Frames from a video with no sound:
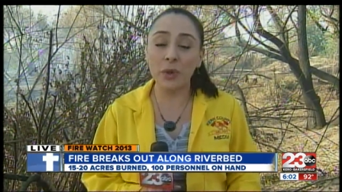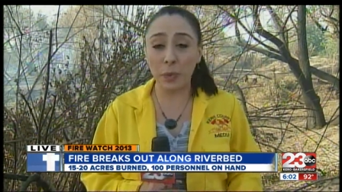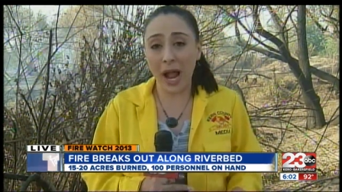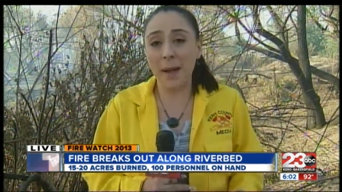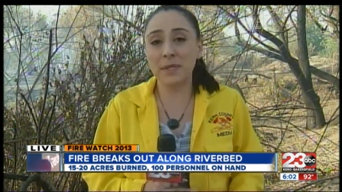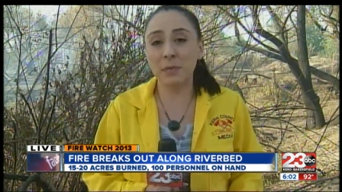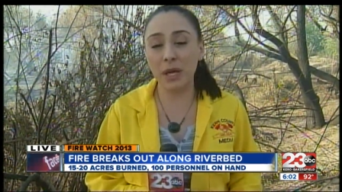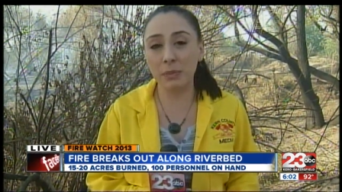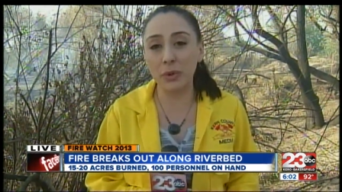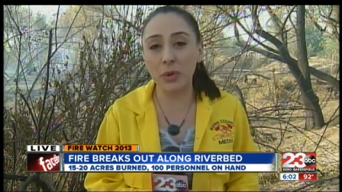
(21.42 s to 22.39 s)
with perhaps the
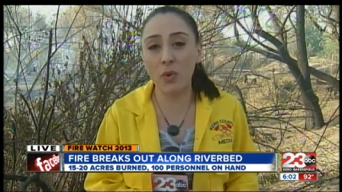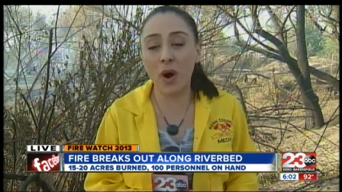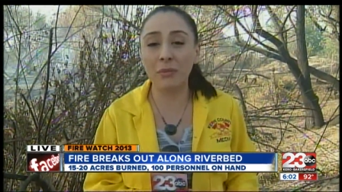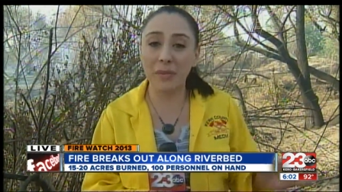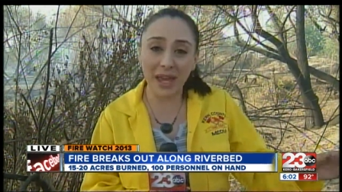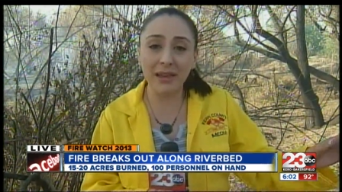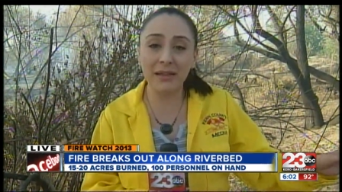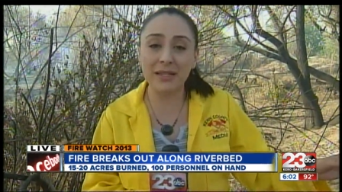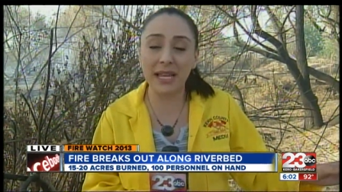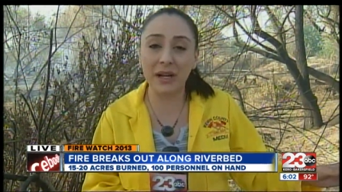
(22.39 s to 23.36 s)
people who are making
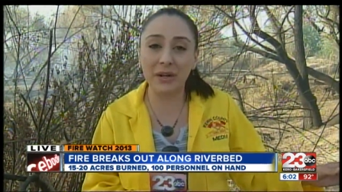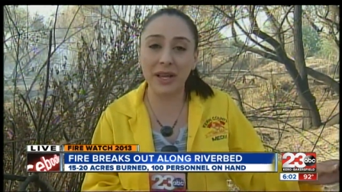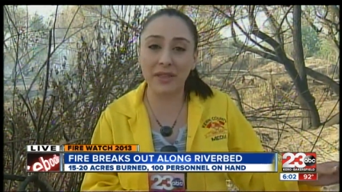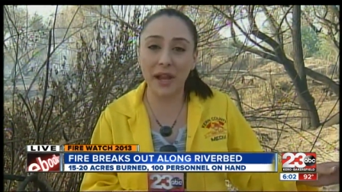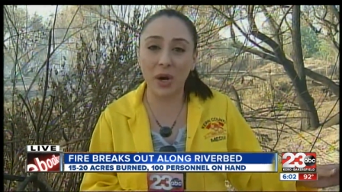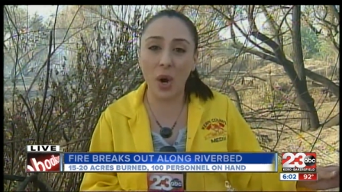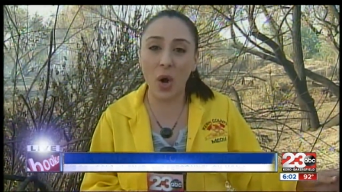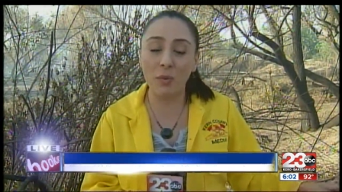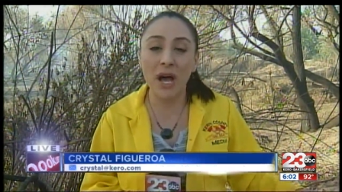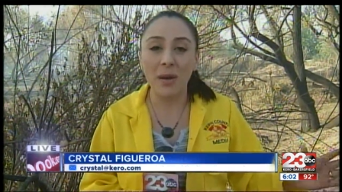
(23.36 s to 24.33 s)
this area their
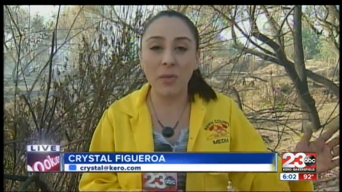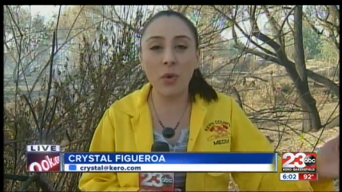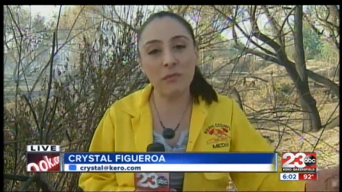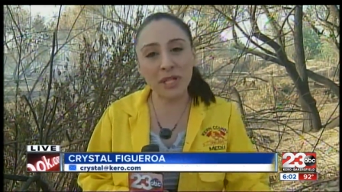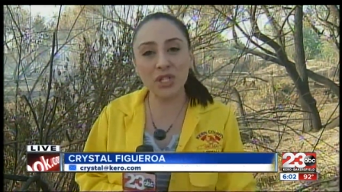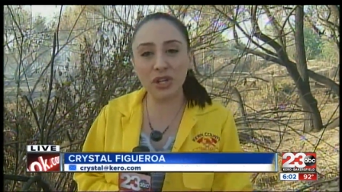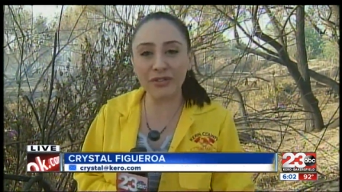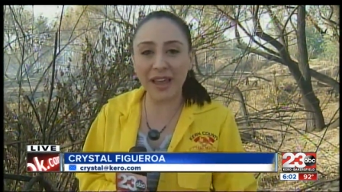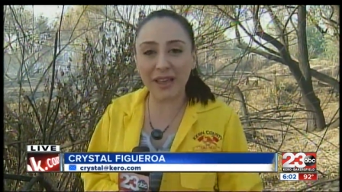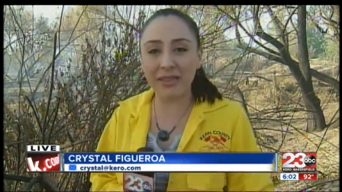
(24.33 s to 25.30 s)
home. But we've been
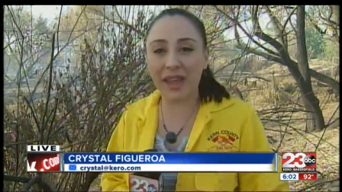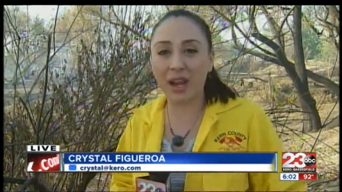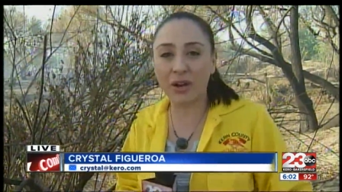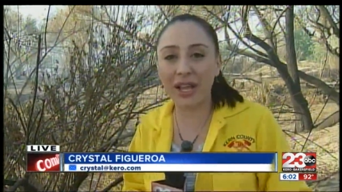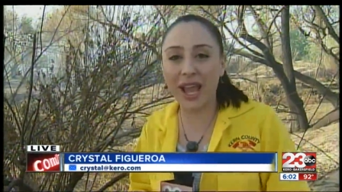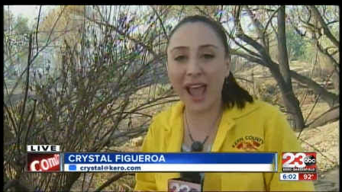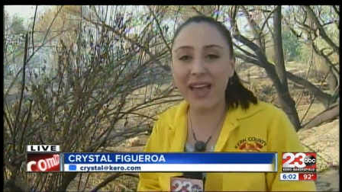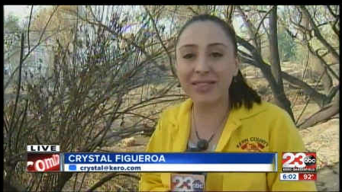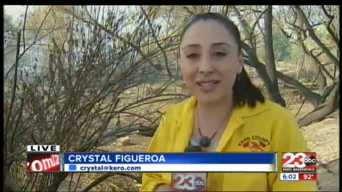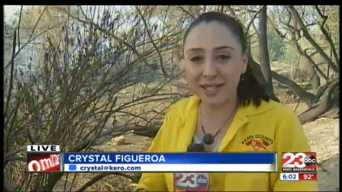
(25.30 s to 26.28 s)
surveying the area,
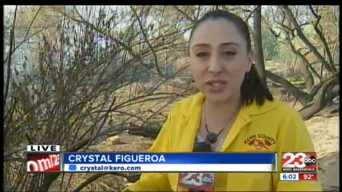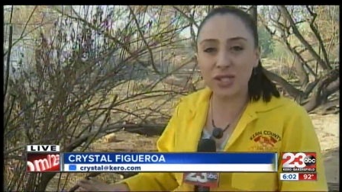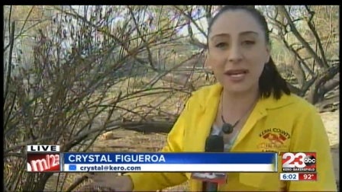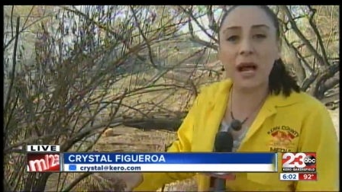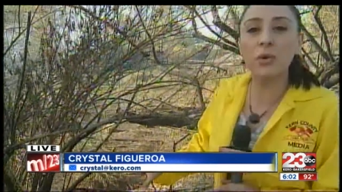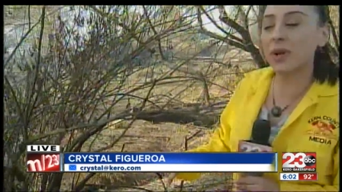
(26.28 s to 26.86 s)
and this is just how